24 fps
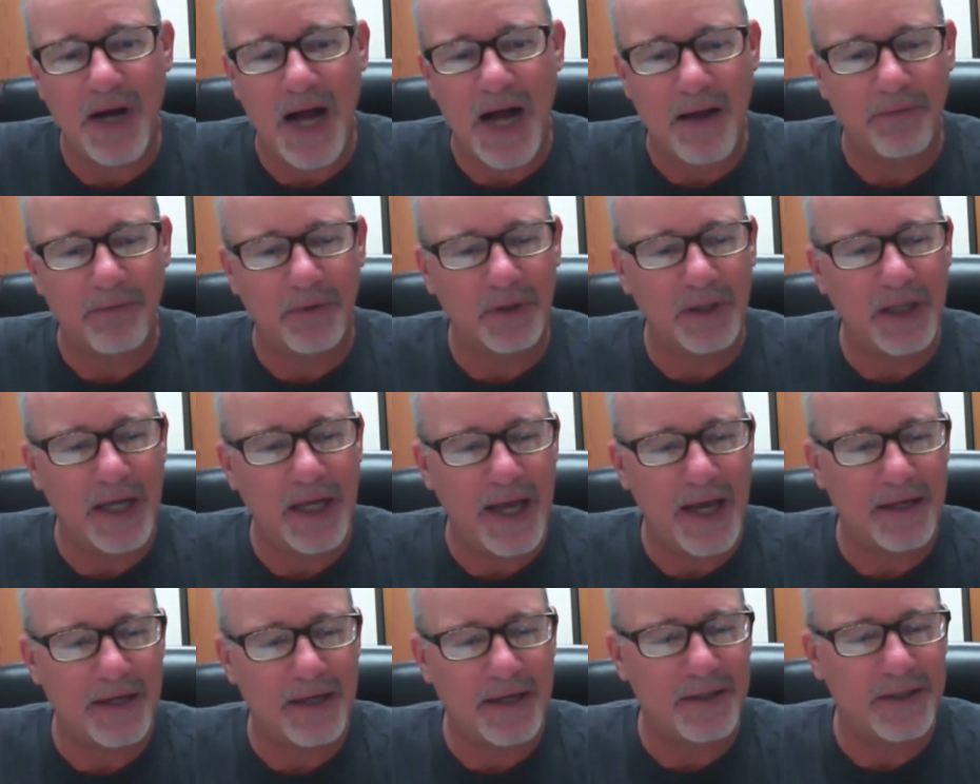Bible
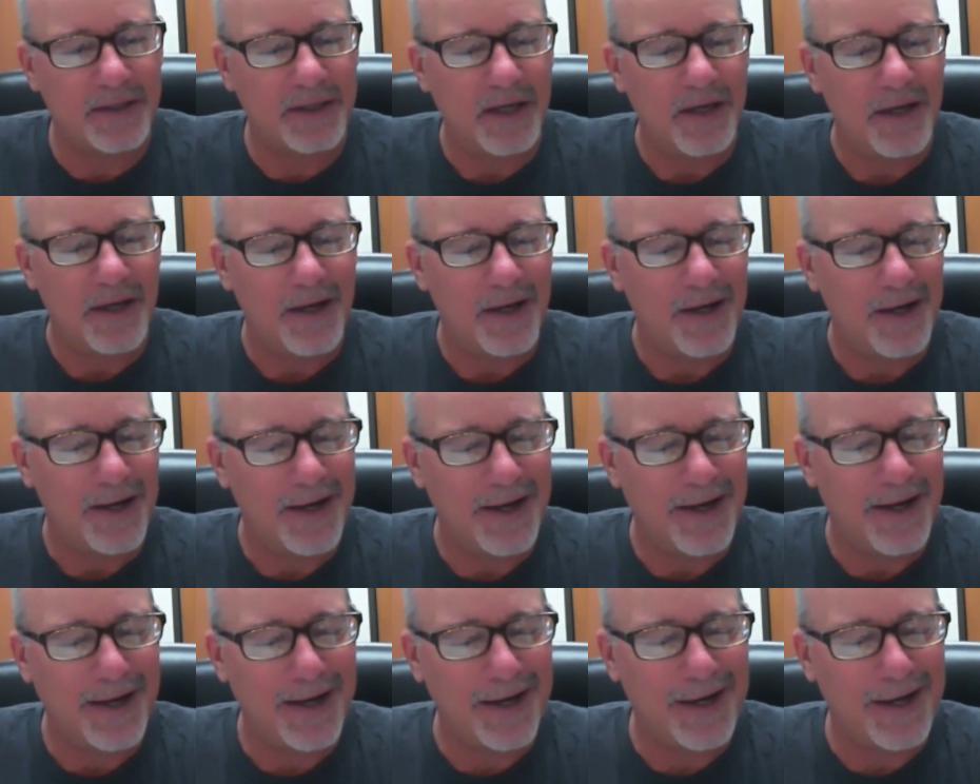and
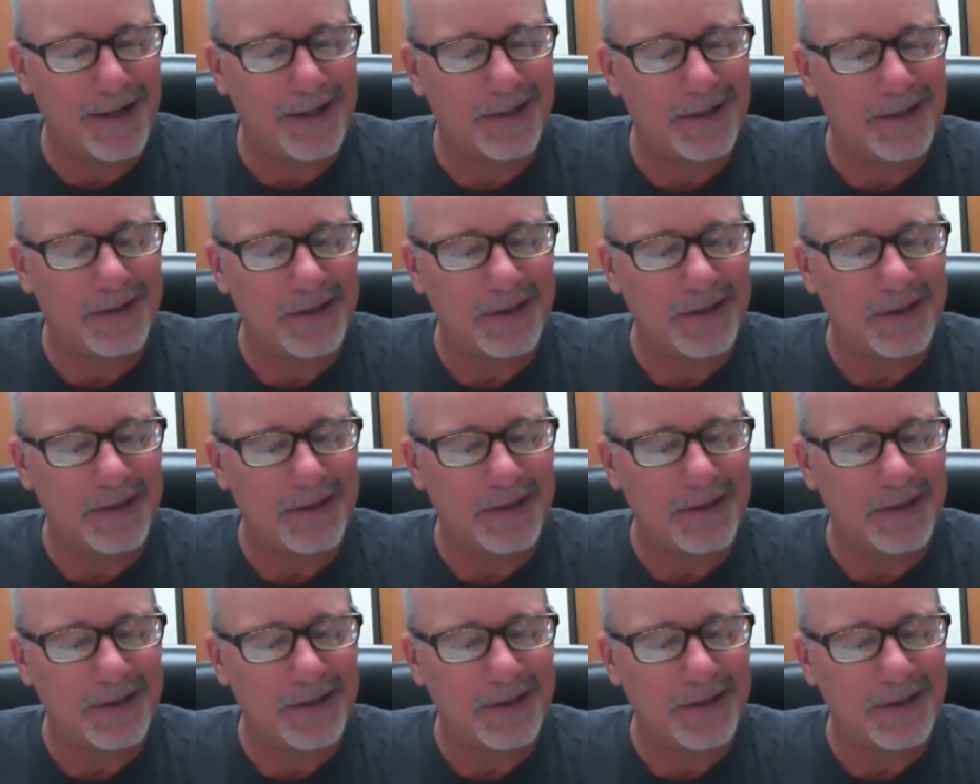uh,